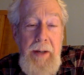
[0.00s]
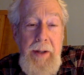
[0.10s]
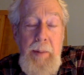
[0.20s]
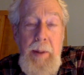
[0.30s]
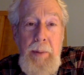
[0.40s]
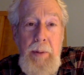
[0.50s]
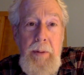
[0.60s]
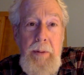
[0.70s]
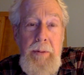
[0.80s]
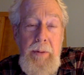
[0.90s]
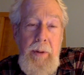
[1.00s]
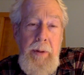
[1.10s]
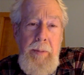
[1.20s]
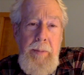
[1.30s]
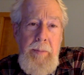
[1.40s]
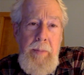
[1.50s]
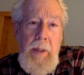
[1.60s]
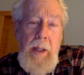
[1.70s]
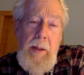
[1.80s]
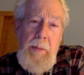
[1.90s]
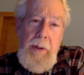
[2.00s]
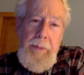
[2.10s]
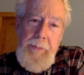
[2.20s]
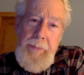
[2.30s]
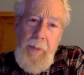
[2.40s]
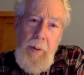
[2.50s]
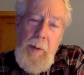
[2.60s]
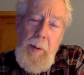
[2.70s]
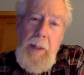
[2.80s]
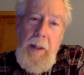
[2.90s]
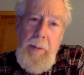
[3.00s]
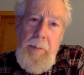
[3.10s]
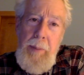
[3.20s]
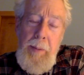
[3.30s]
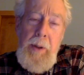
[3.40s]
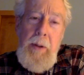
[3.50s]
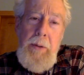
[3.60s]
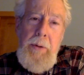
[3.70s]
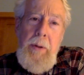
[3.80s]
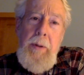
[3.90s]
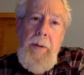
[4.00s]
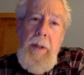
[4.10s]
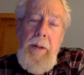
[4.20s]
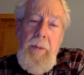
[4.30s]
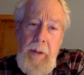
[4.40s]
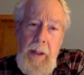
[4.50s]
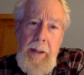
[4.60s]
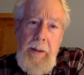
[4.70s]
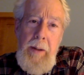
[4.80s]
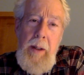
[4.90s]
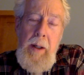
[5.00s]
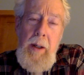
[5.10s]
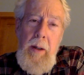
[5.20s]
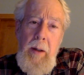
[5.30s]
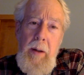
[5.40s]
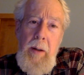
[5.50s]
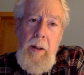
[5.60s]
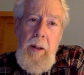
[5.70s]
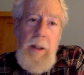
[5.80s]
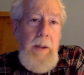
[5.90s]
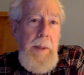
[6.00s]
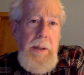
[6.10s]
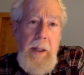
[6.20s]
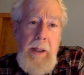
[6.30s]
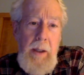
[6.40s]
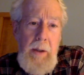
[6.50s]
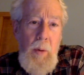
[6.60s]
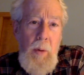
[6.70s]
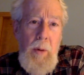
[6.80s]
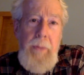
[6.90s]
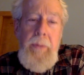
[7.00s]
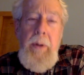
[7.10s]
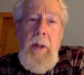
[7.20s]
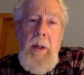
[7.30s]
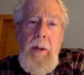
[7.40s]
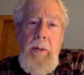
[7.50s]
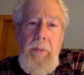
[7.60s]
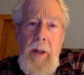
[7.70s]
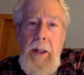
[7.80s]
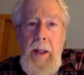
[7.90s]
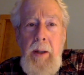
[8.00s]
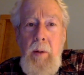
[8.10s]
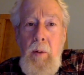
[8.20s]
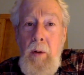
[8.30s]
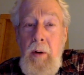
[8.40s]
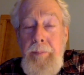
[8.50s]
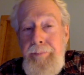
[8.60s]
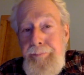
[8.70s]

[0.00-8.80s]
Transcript: think people should get themselves informed about permaculture design, either by taking a course, studying, or